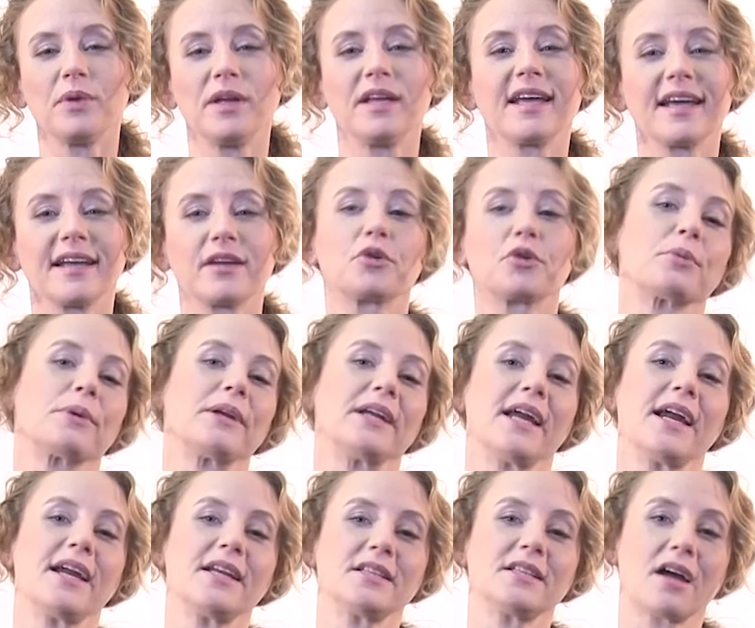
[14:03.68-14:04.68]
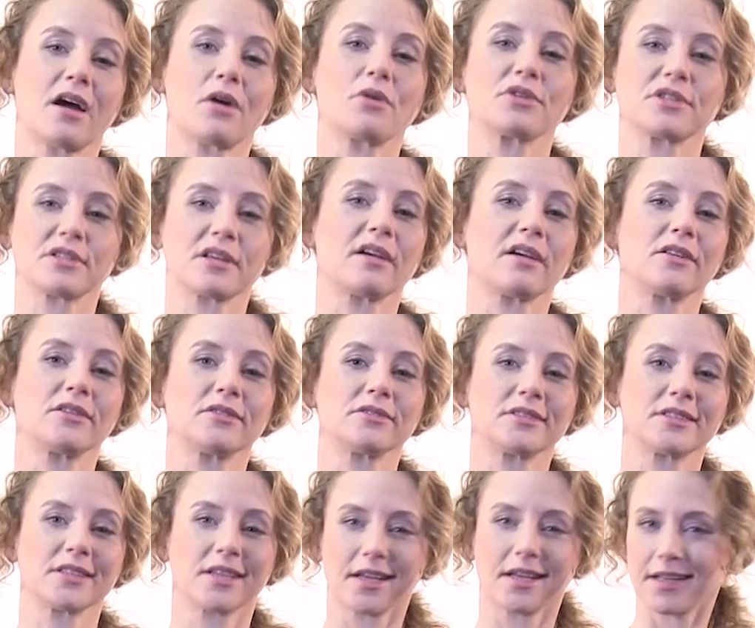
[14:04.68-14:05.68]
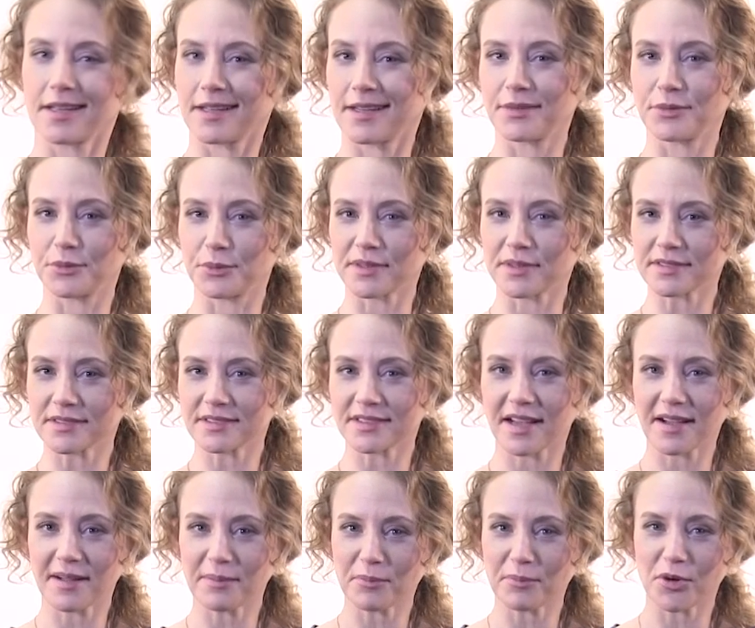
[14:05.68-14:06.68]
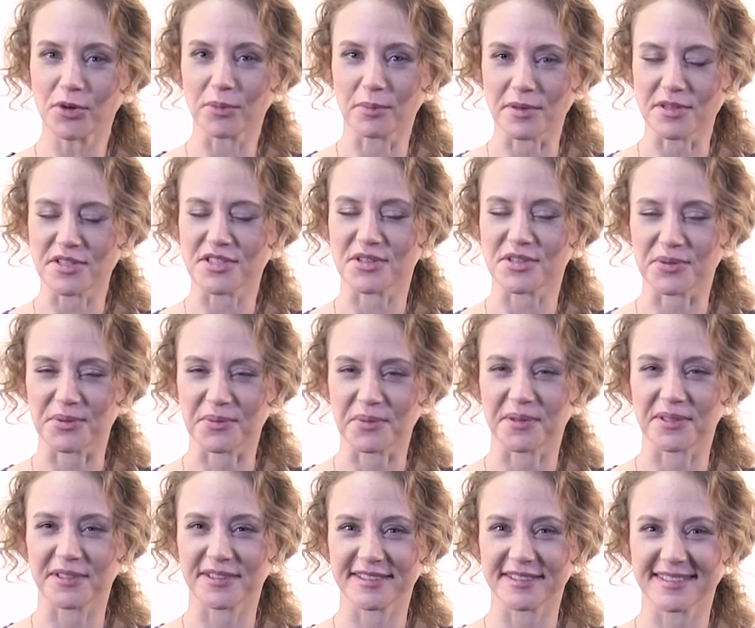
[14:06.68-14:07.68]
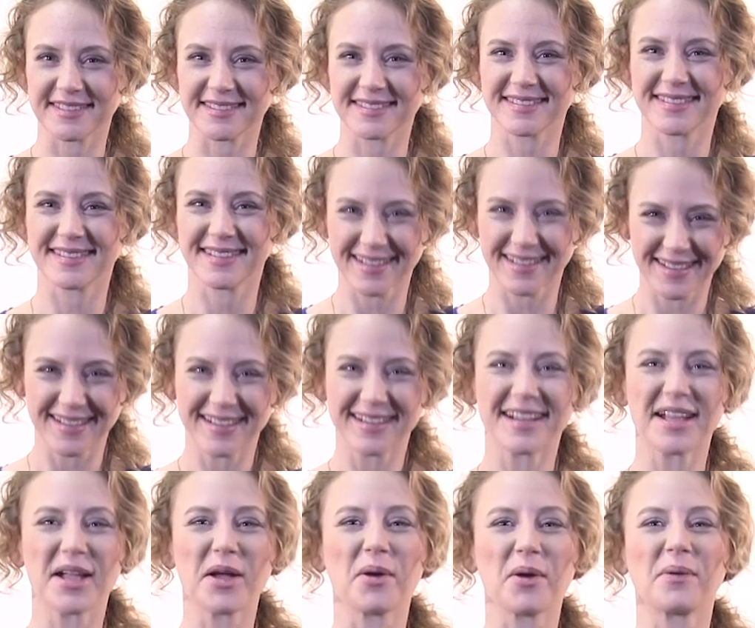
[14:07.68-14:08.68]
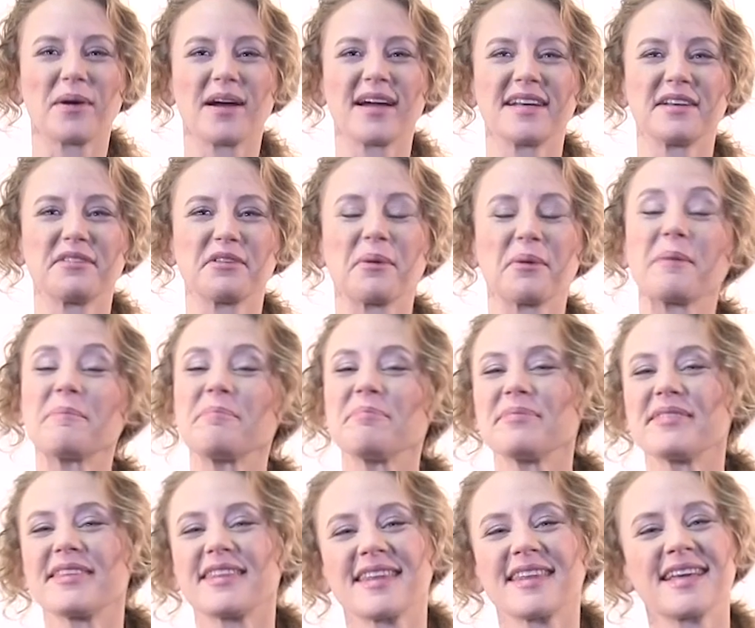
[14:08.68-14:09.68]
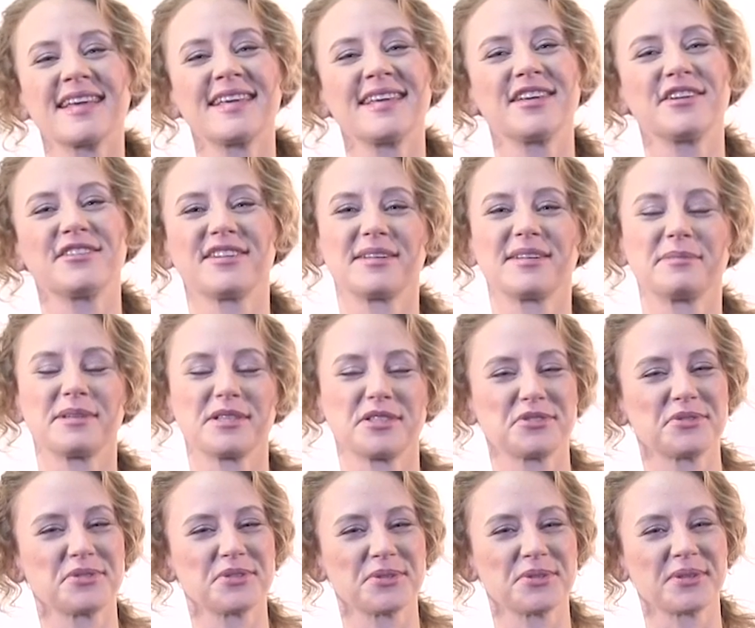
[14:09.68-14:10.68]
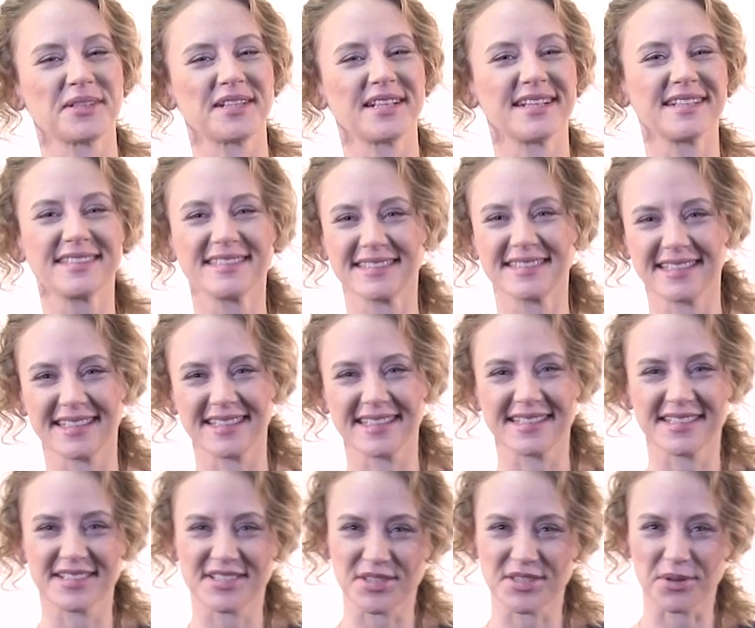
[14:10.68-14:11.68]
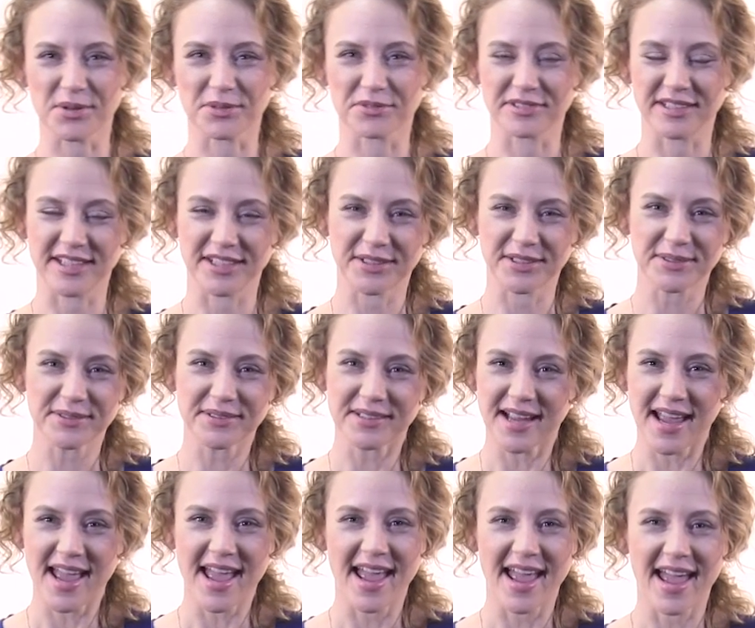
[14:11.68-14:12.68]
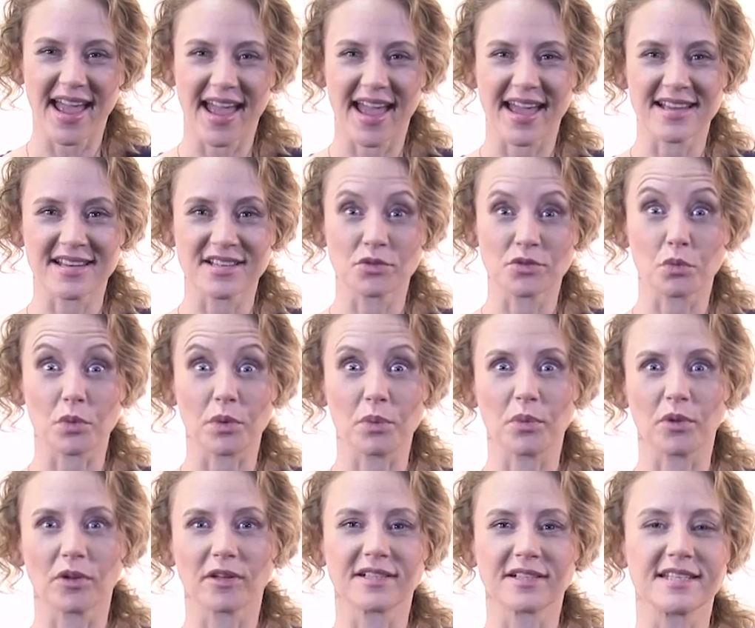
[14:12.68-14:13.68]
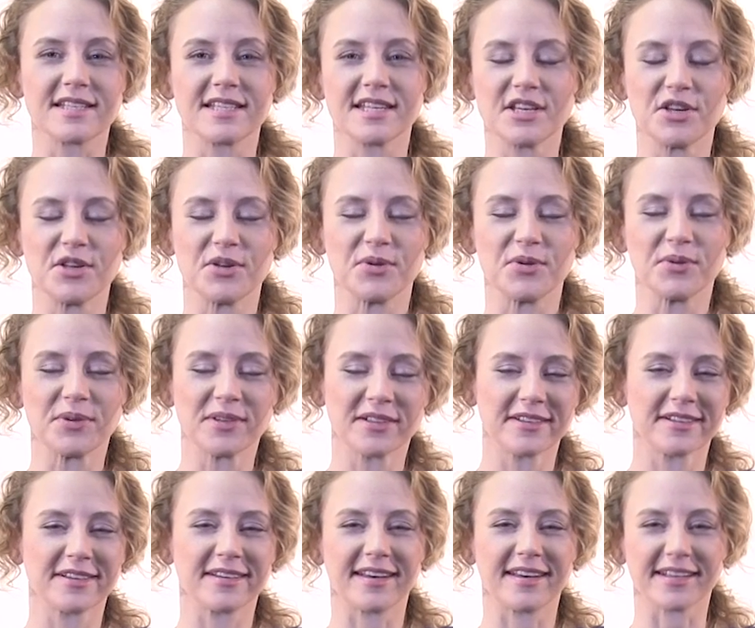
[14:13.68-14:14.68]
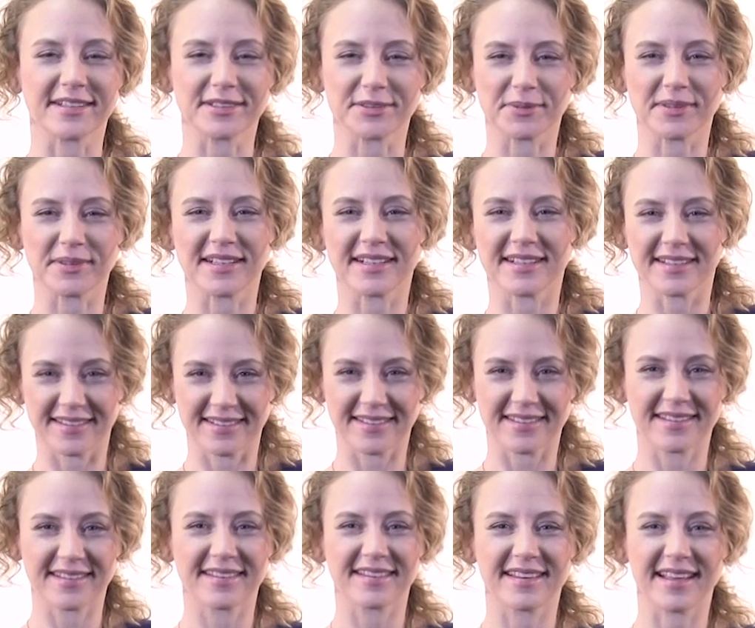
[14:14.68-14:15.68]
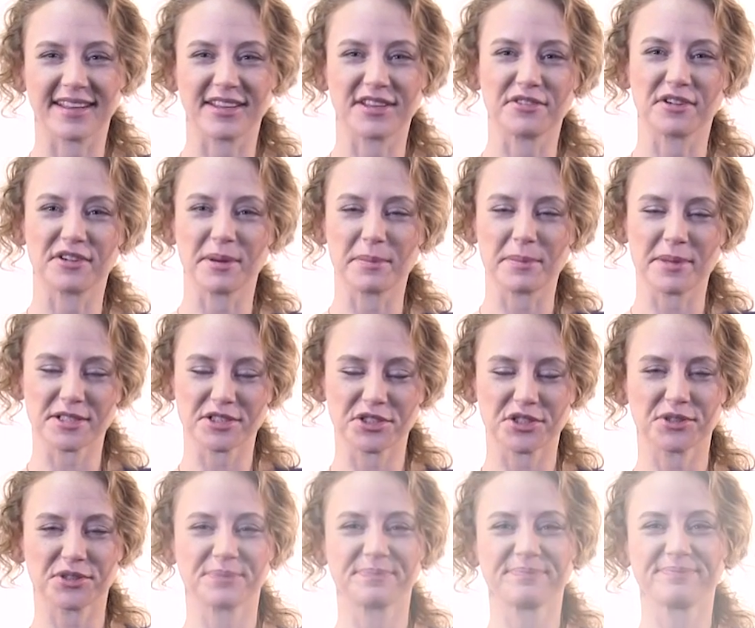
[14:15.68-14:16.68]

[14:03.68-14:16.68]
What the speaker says: can create ourselves in real-time moments through words. All right, everyone, thank you very much for joining us in this soul video, and we will continue next week. Thank you very much.